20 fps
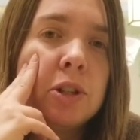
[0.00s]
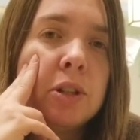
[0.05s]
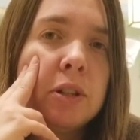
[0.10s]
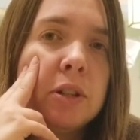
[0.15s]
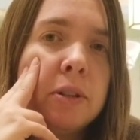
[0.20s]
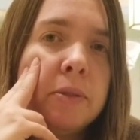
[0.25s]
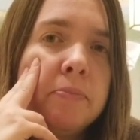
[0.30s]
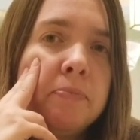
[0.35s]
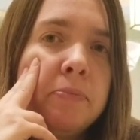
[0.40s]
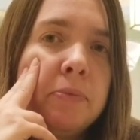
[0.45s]

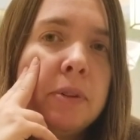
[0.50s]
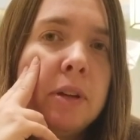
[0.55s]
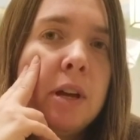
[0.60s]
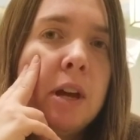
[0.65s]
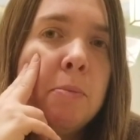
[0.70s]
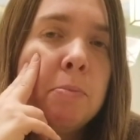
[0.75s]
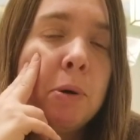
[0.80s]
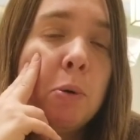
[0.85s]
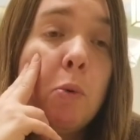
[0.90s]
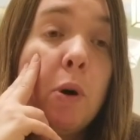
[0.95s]

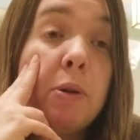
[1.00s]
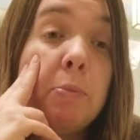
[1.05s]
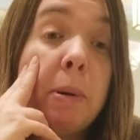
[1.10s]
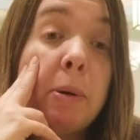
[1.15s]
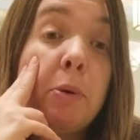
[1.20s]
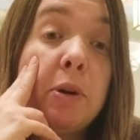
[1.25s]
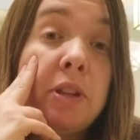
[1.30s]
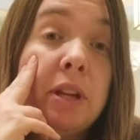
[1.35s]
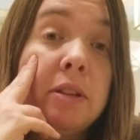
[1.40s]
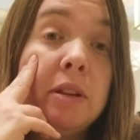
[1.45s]
Yeah. Well, but,
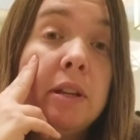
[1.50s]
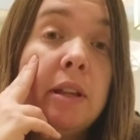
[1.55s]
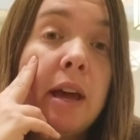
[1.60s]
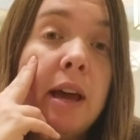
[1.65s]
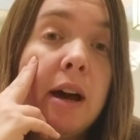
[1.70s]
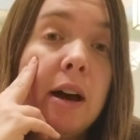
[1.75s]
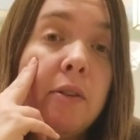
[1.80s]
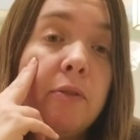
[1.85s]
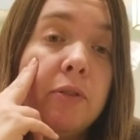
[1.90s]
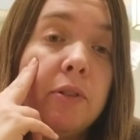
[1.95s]
but, what they did
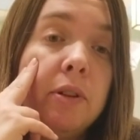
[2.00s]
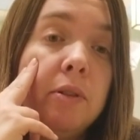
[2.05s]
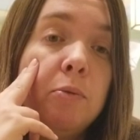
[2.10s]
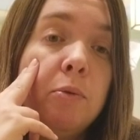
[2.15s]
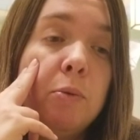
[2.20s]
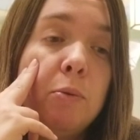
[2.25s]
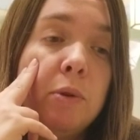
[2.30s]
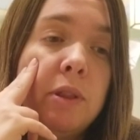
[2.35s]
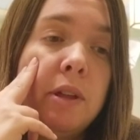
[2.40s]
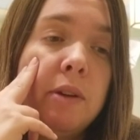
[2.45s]
have, uh,
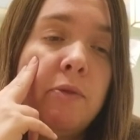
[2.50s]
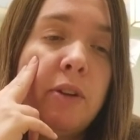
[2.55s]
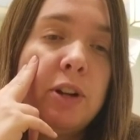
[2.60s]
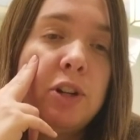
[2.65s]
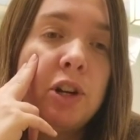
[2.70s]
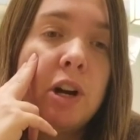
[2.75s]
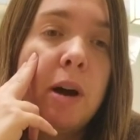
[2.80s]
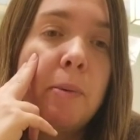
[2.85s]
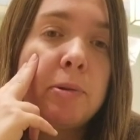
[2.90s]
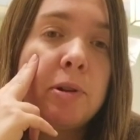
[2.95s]
the
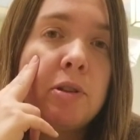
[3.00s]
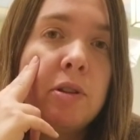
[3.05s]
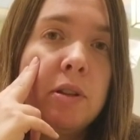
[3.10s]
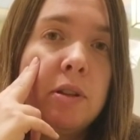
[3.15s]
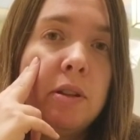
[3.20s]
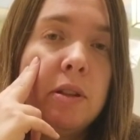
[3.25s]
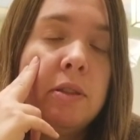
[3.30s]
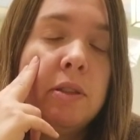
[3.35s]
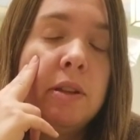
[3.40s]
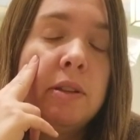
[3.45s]
veggie options they,
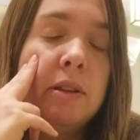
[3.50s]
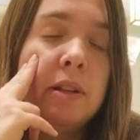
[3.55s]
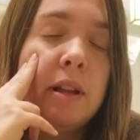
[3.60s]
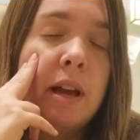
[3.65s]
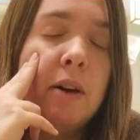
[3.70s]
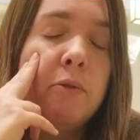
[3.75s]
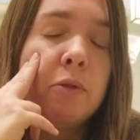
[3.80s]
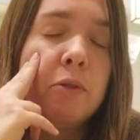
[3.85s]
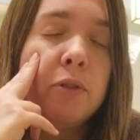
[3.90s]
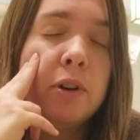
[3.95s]
they did
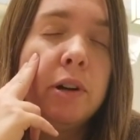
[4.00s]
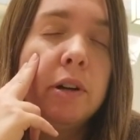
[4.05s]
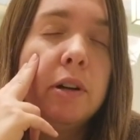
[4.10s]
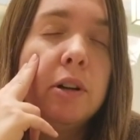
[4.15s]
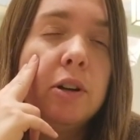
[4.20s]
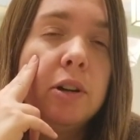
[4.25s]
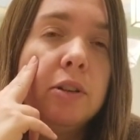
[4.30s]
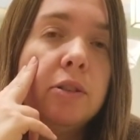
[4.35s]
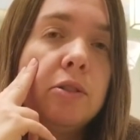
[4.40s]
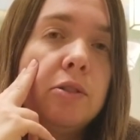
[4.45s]
have were very good.